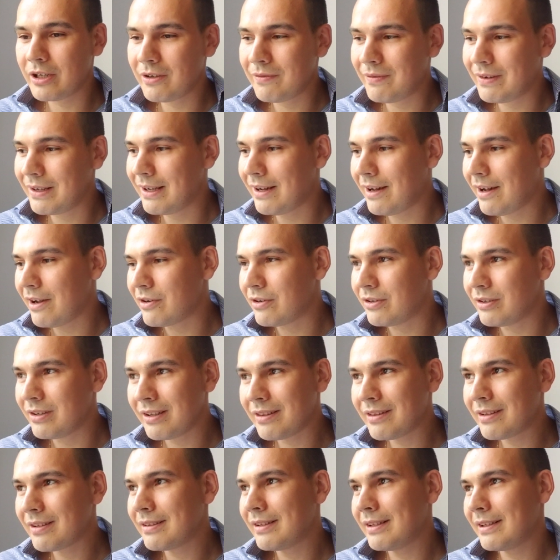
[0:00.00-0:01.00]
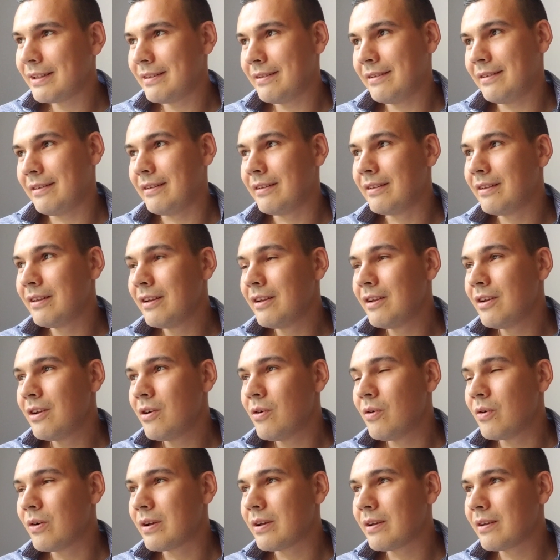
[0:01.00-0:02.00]
of a guy or nothing like that.
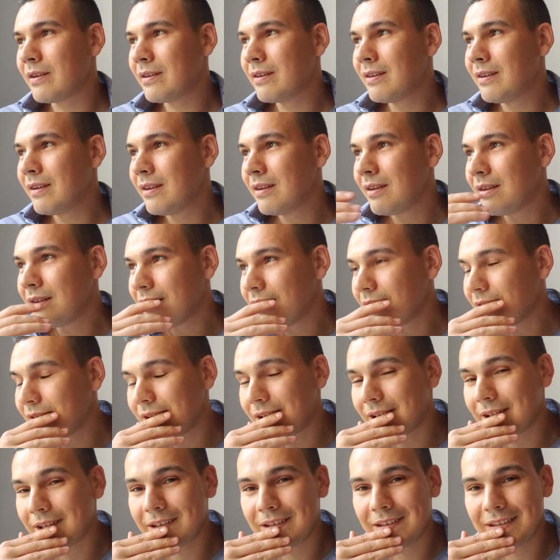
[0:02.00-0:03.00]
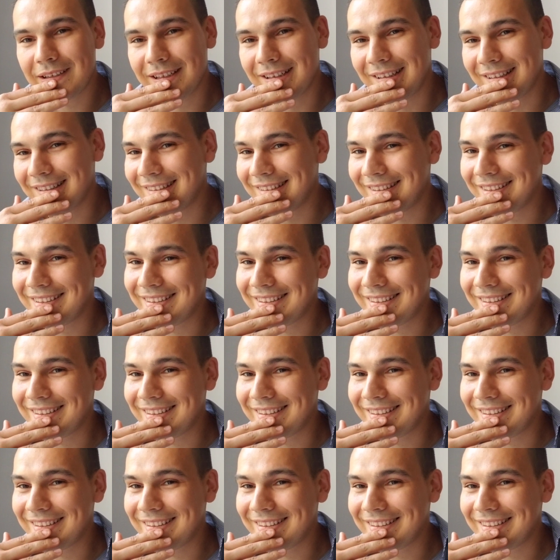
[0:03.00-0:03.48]
Okay, uh,